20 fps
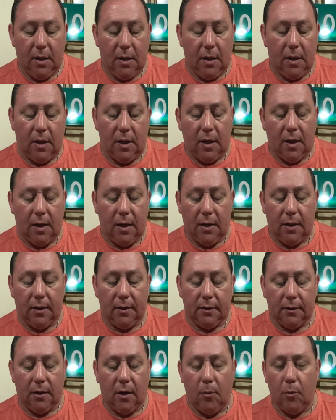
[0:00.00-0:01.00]

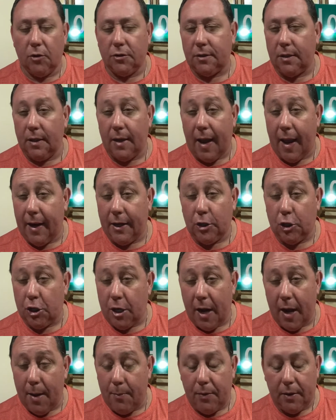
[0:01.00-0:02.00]
almost a Nag
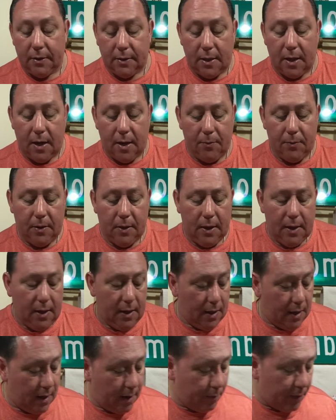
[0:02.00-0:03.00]
Champa type,
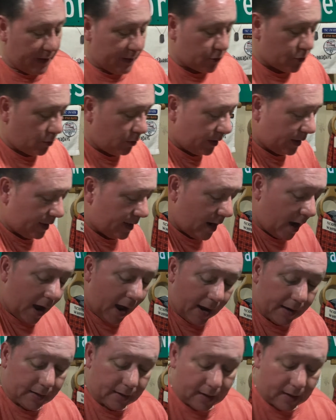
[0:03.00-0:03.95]
but it's really not.